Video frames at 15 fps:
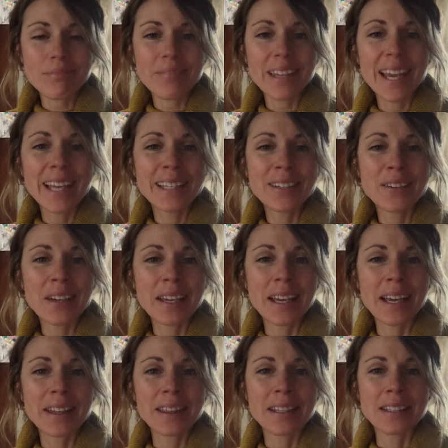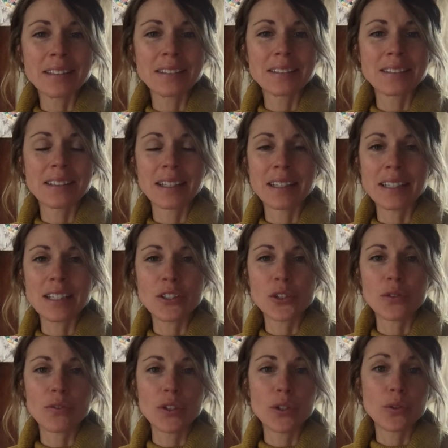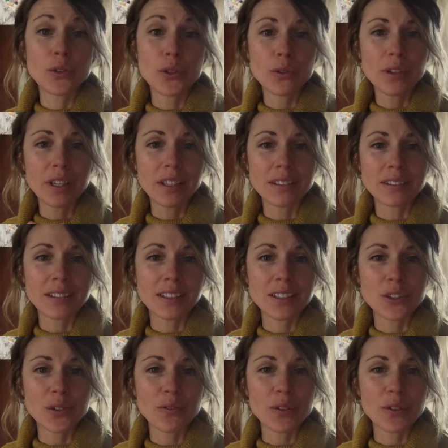and looking at two things that each of